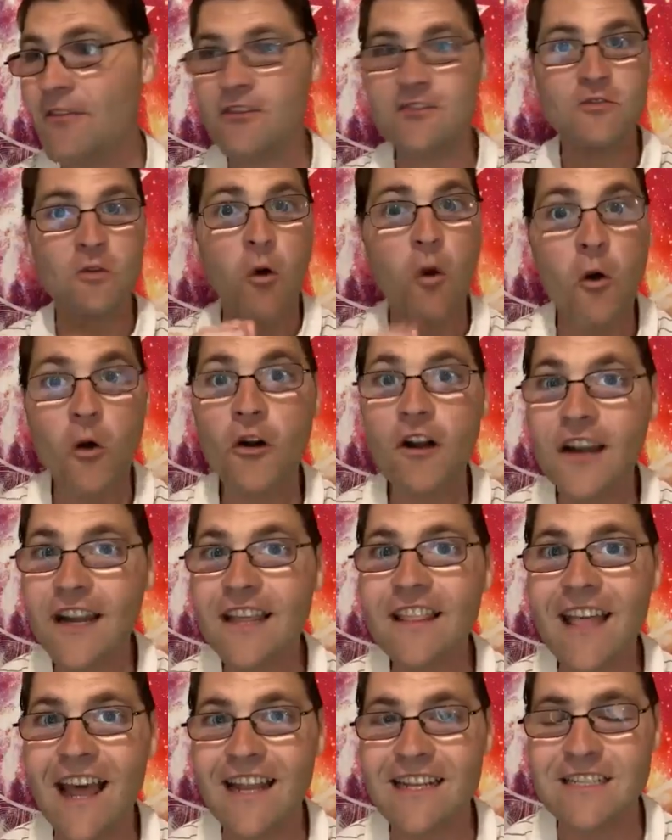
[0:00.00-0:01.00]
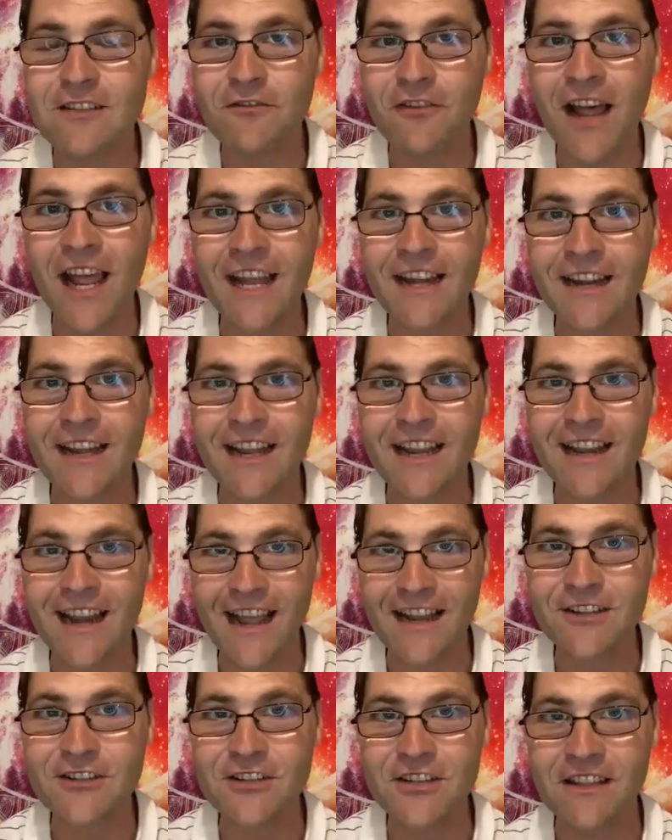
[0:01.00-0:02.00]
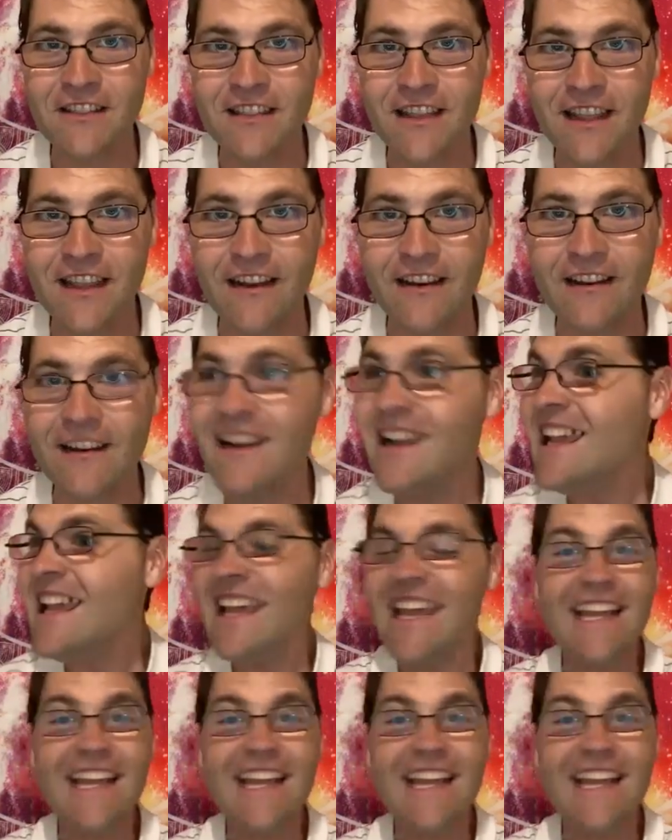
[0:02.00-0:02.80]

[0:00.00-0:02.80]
There's already that divine connection there.